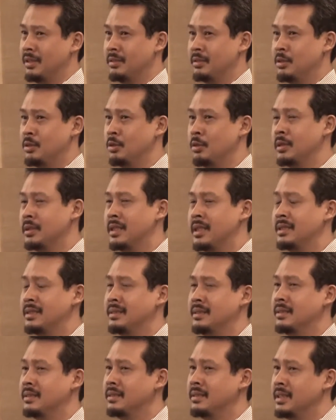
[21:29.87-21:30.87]
drone
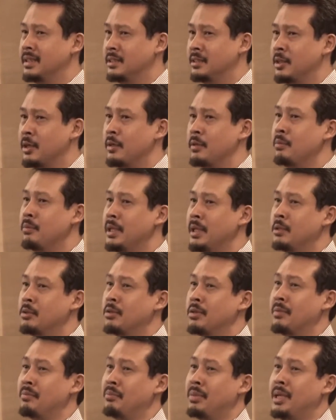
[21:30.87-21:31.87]
does not mean to
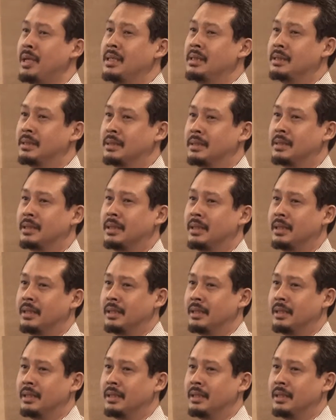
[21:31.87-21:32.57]
replace